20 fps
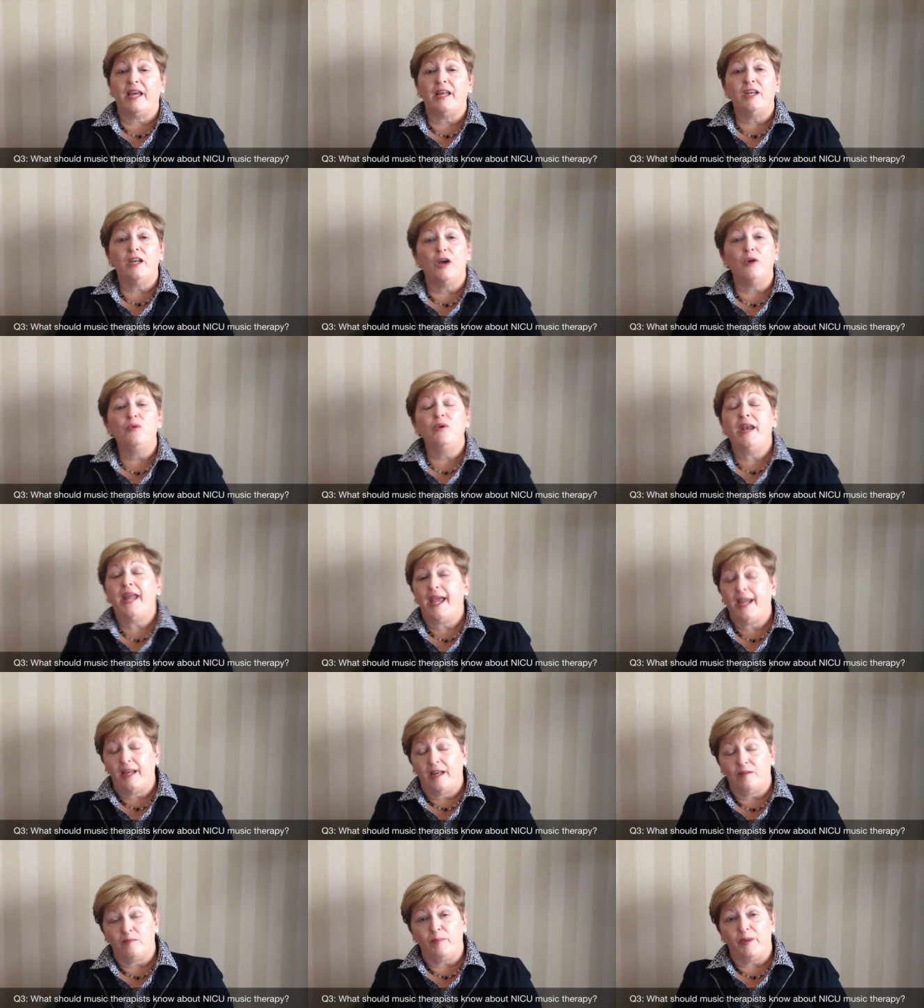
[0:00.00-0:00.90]
and no
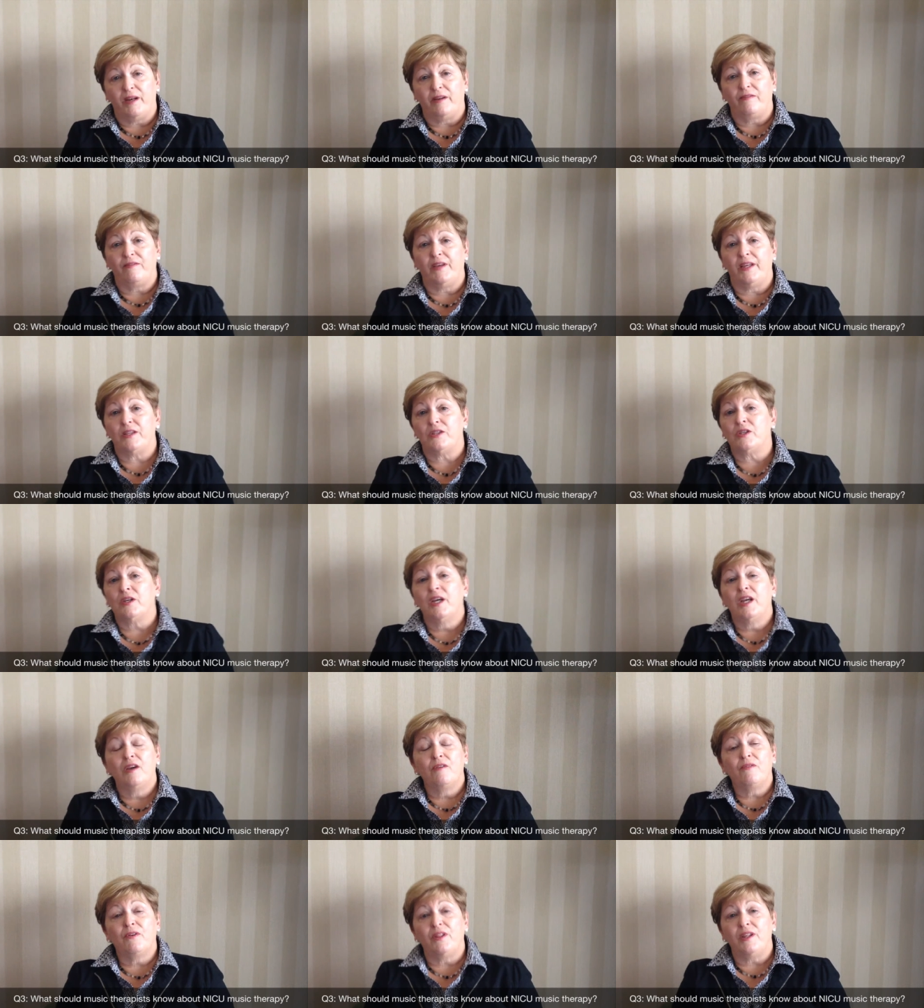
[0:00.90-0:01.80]
negative benefits
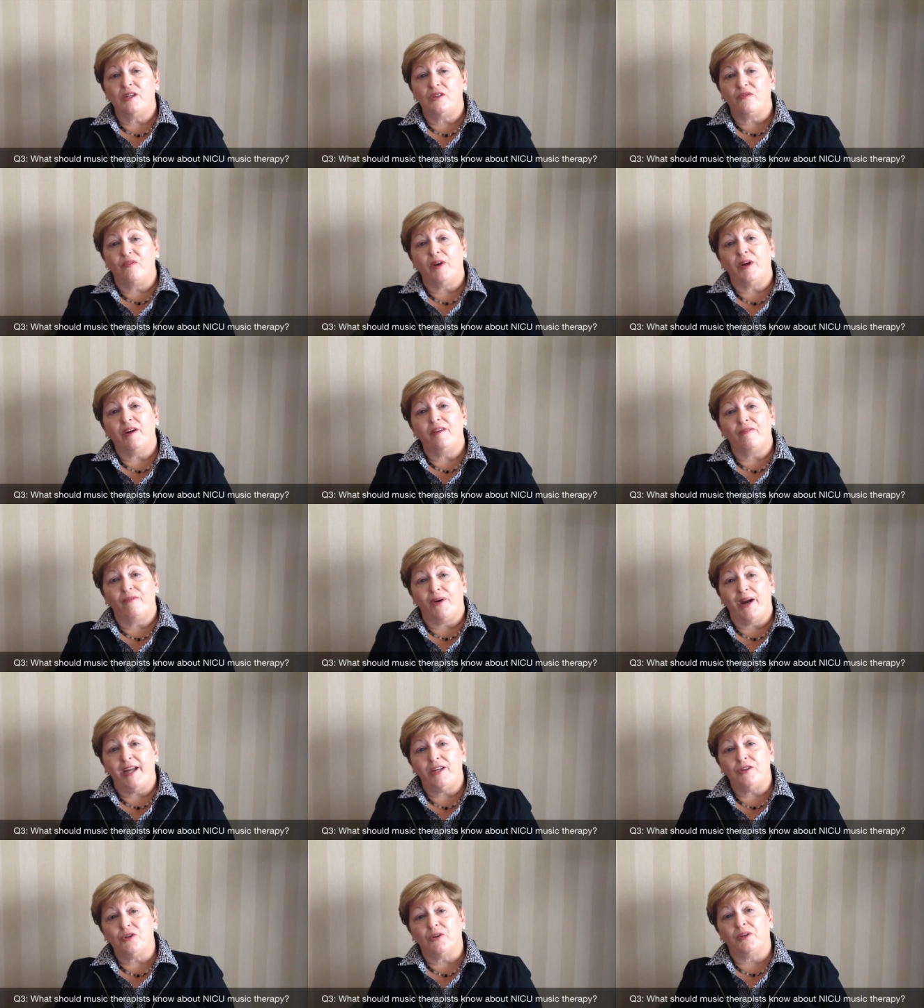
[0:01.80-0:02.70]
for these very
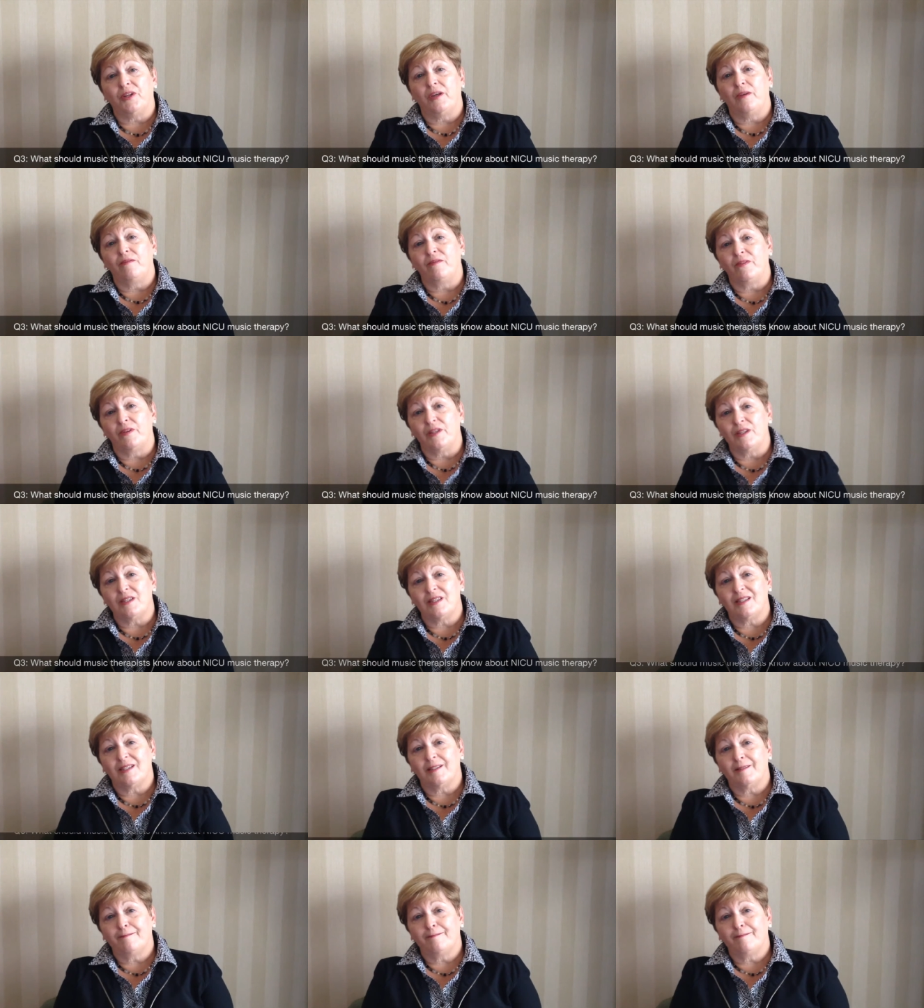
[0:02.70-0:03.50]
fragile infants.